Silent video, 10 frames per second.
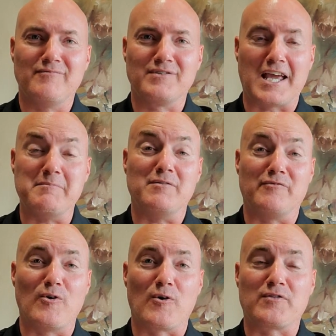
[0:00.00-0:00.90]
came in
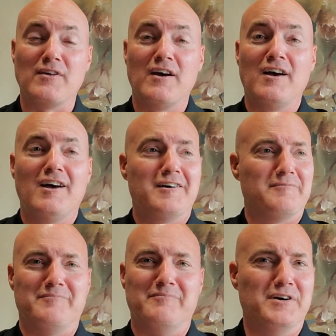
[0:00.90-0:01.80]
4th.
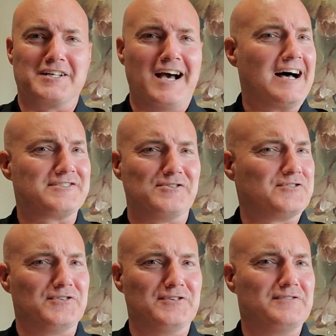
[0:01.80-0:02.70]
But Concert
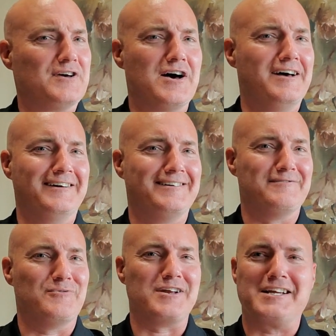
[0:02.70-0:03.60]
Tour,
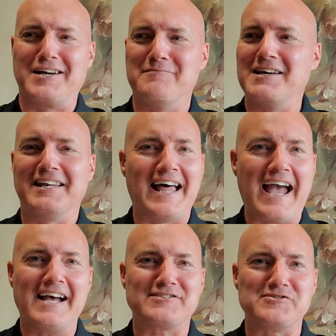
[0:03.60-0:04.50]
what he come in
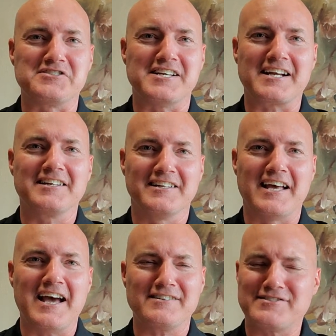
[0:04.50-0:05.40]
last or second to
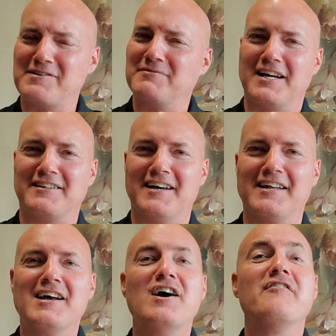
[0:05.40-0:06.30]
last, something like
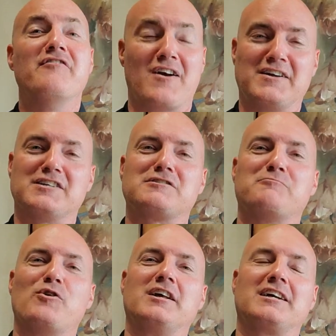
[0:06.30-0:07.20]
that. Very
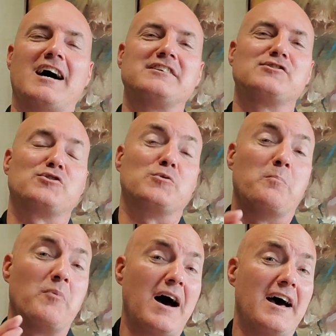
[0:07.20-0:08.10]
disappointing in Concert Tour,
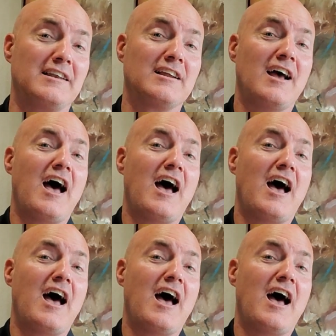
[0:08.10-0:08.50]
but